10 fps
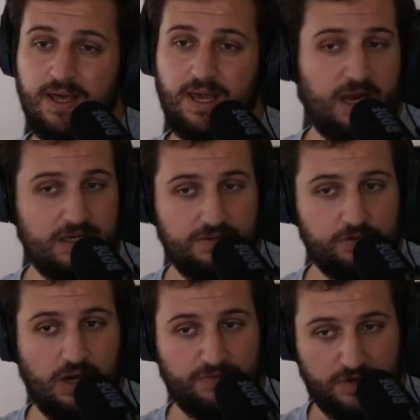And if
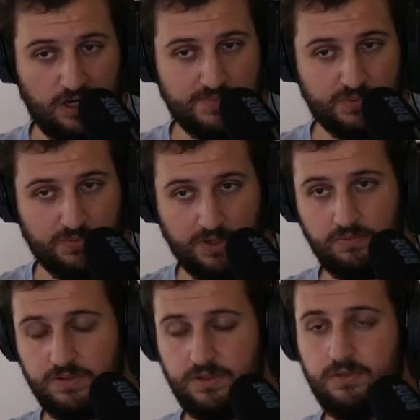you have an Arms Warrior
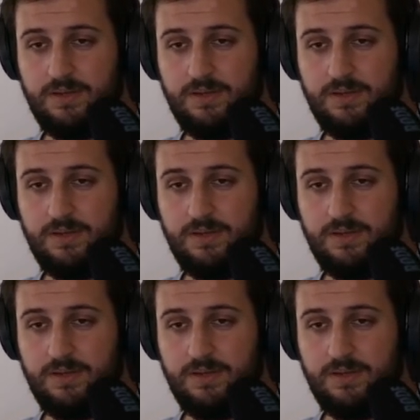with you,